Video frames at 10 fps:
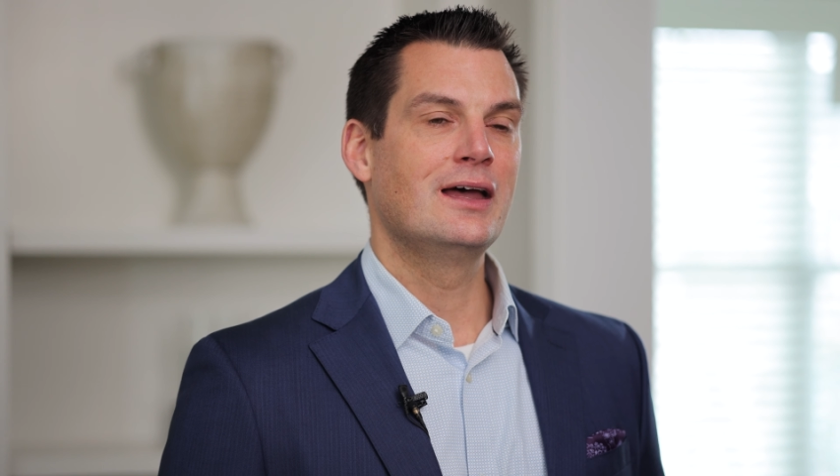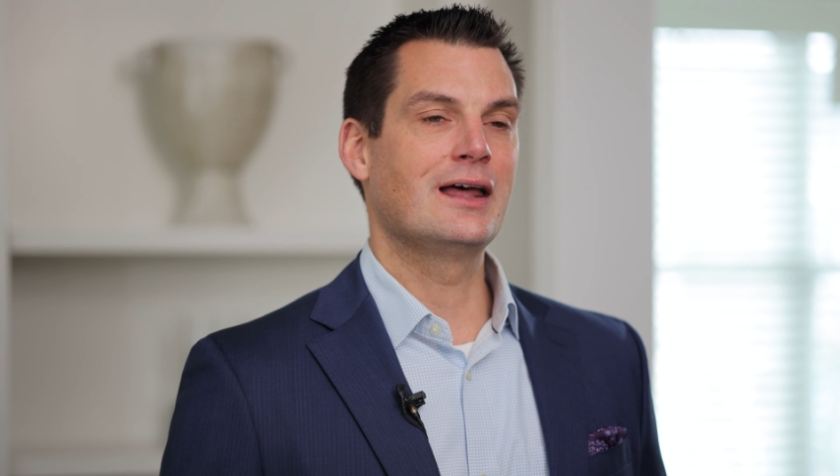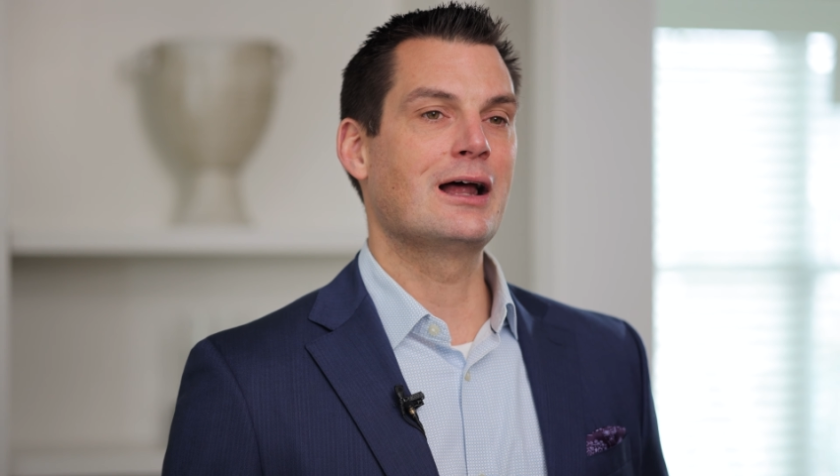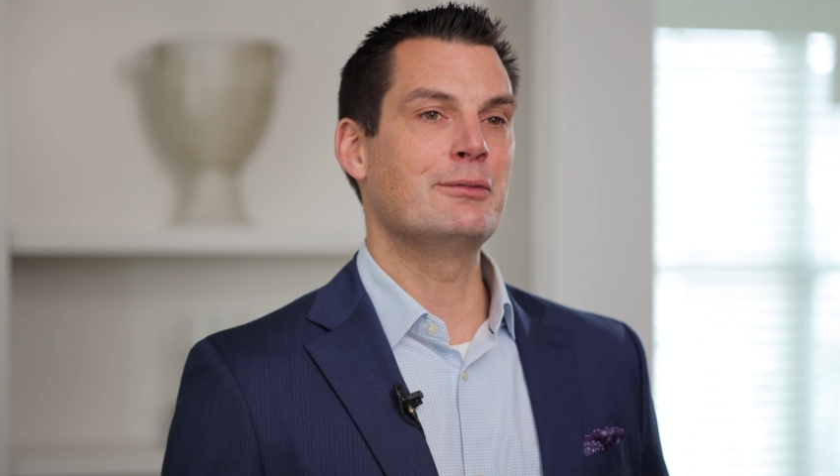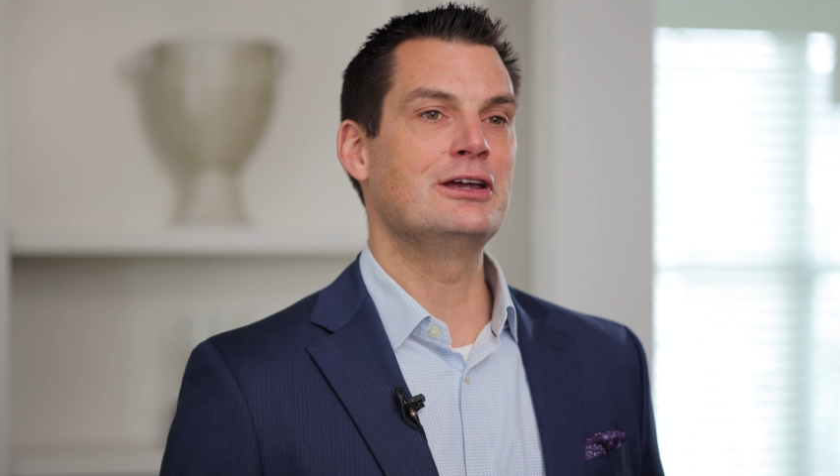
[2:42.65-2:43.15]

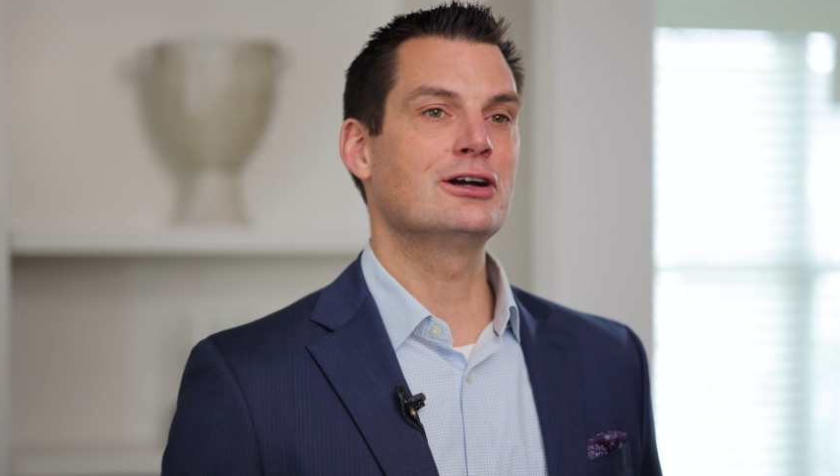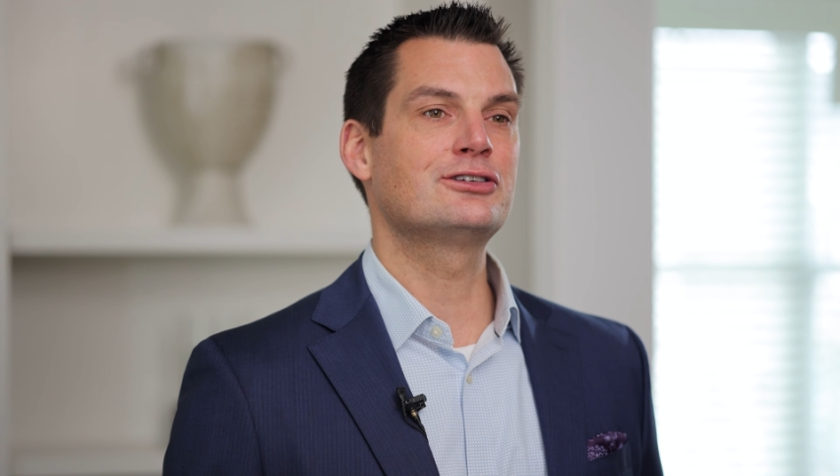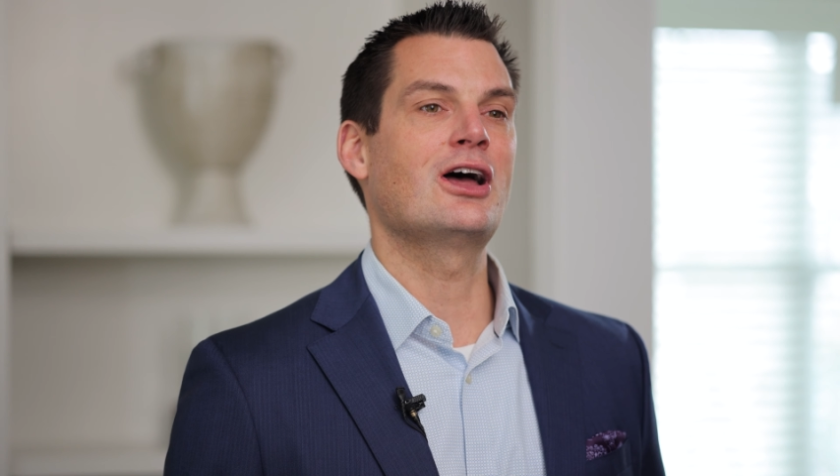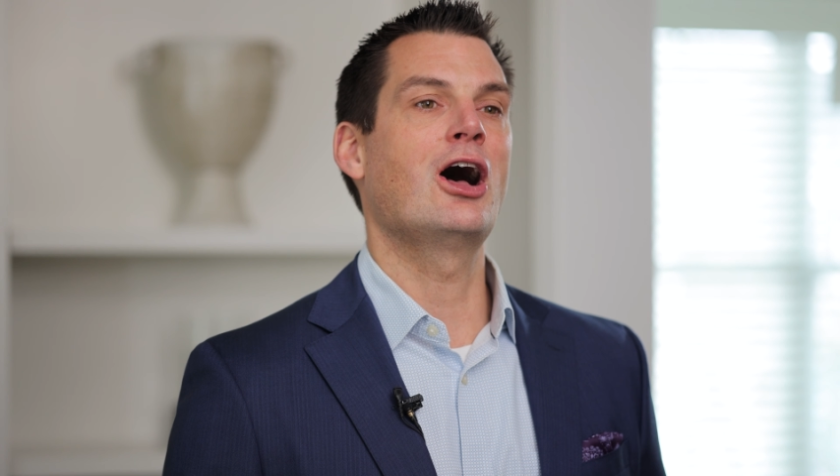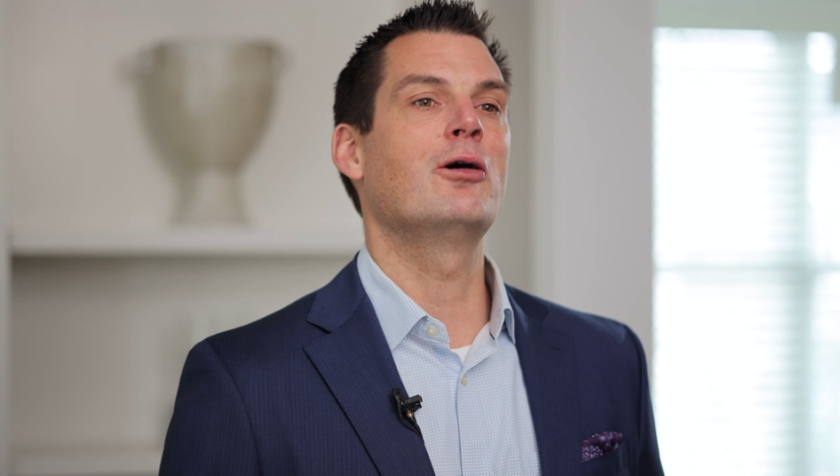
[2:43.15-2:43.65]
and I'm here
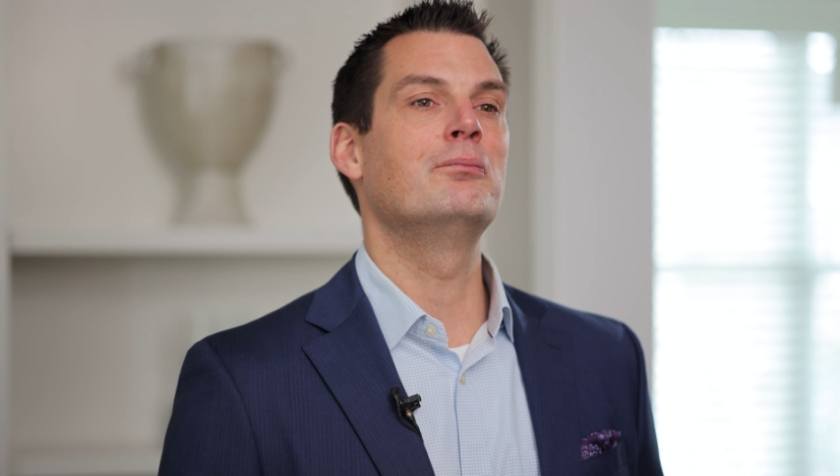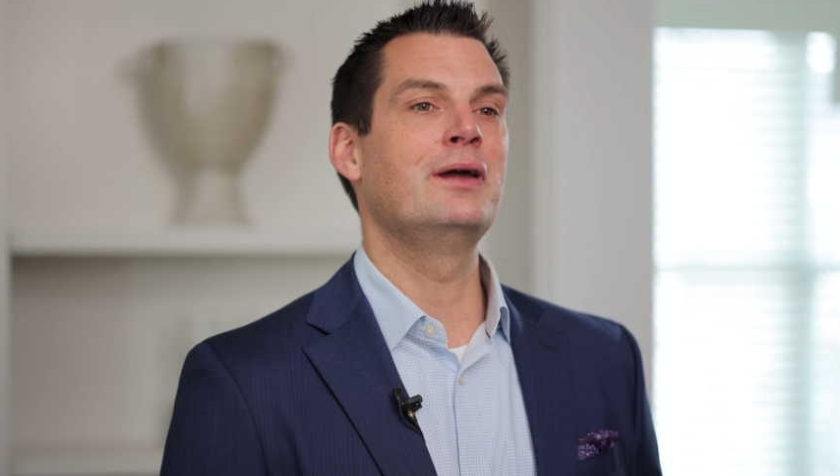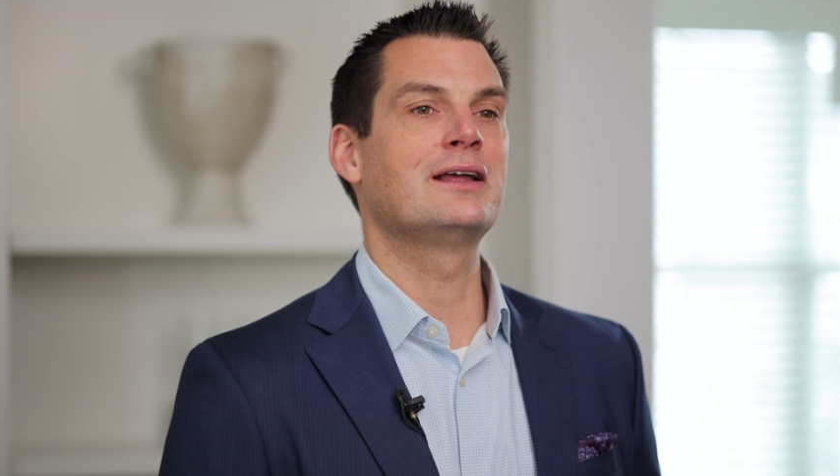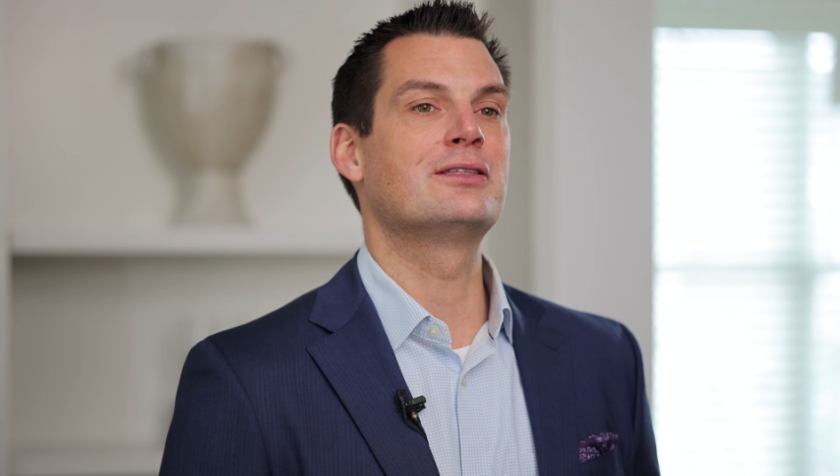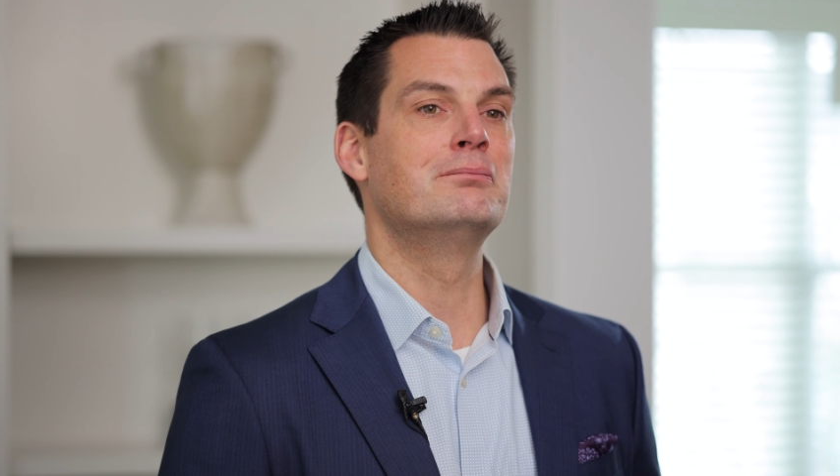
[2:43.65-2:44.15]
to help
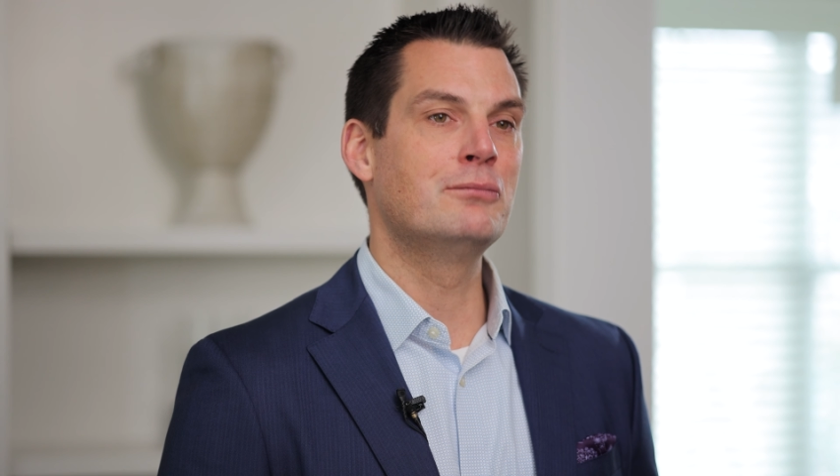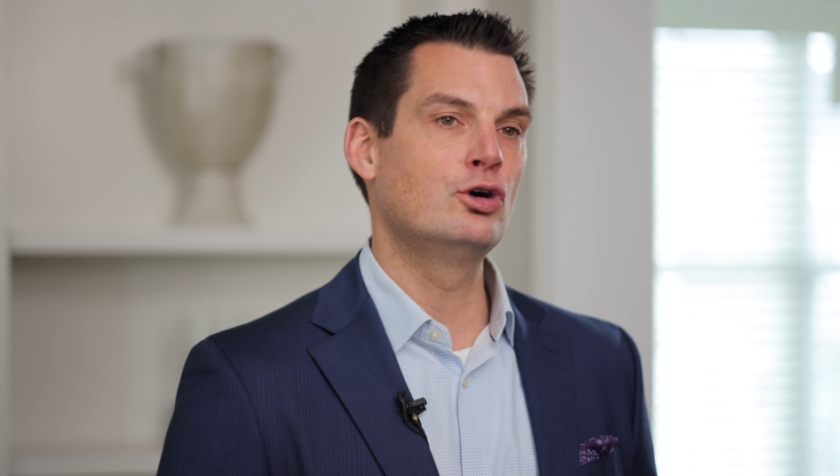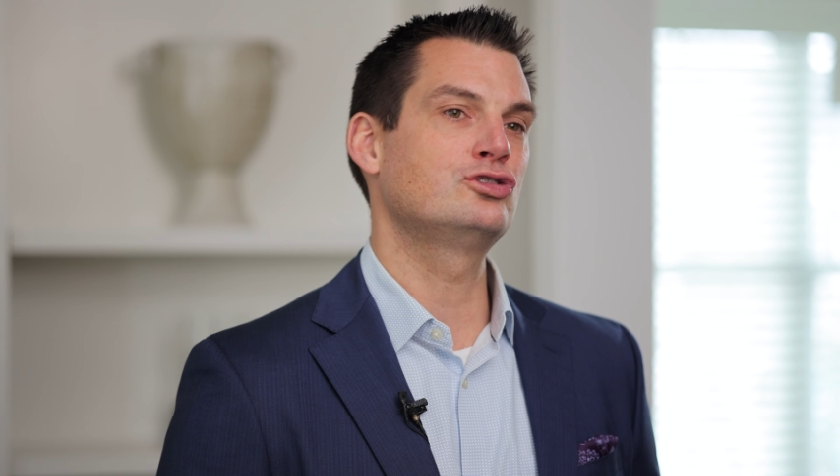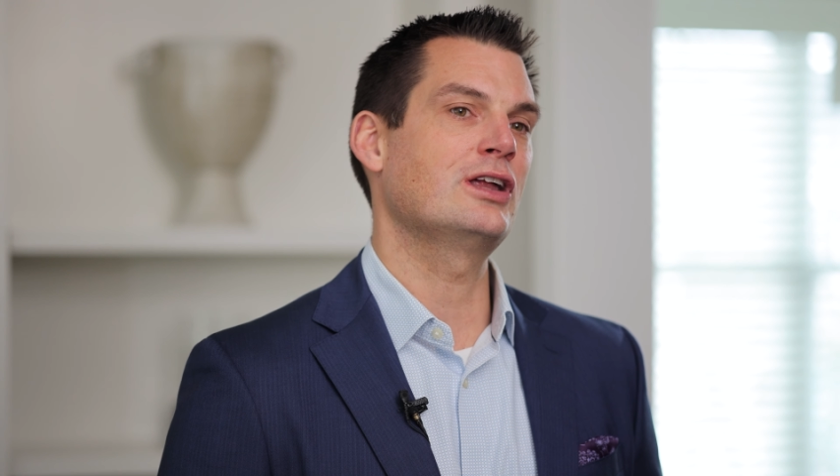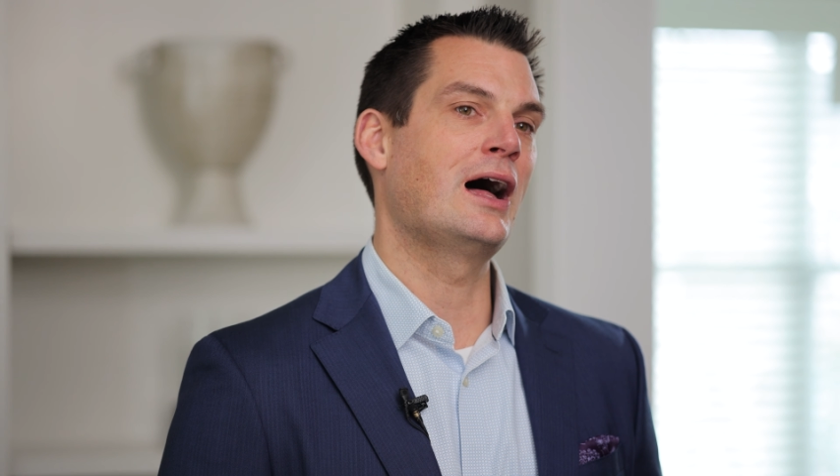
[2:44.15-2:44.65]
make the
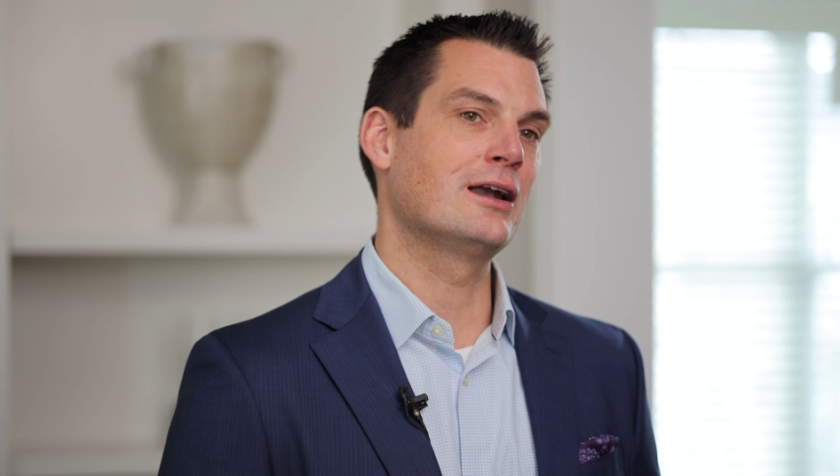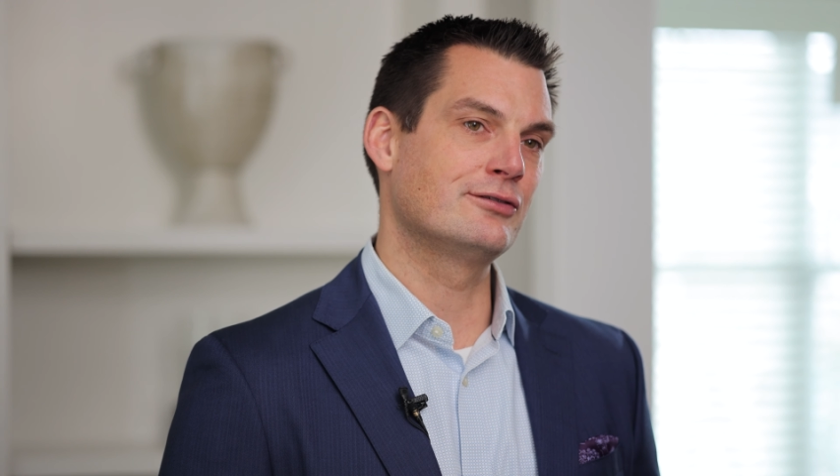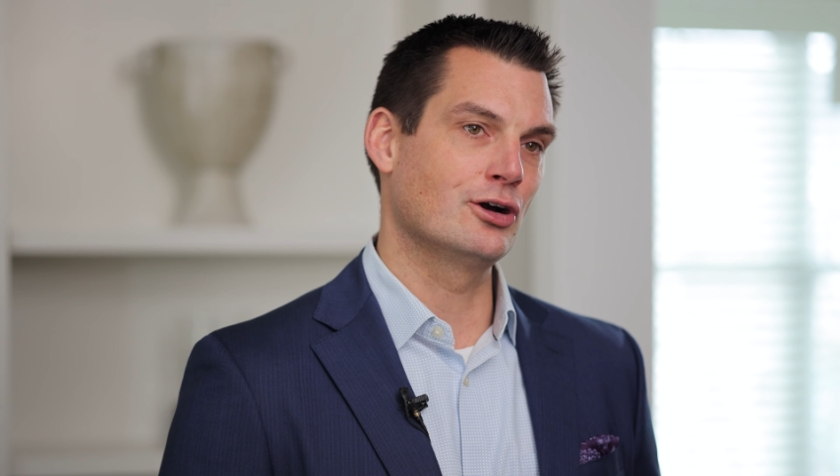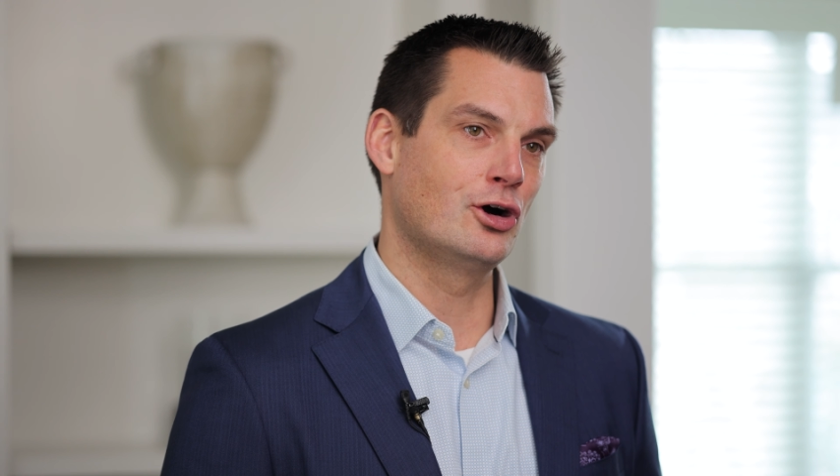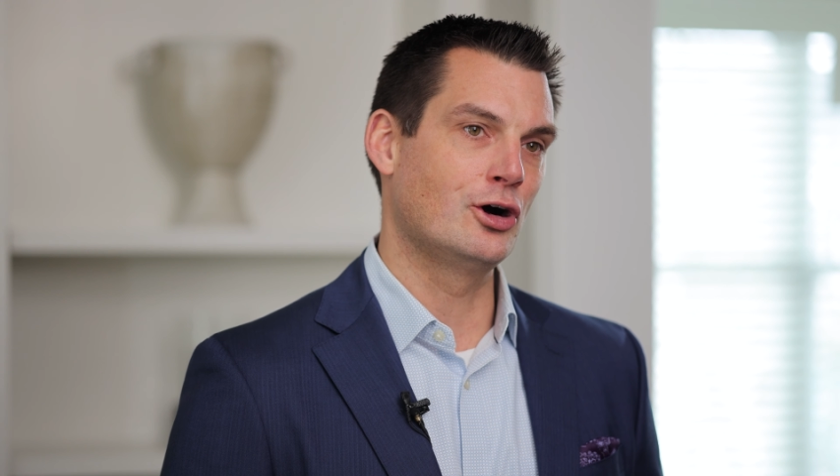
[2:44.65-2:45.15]
most out of your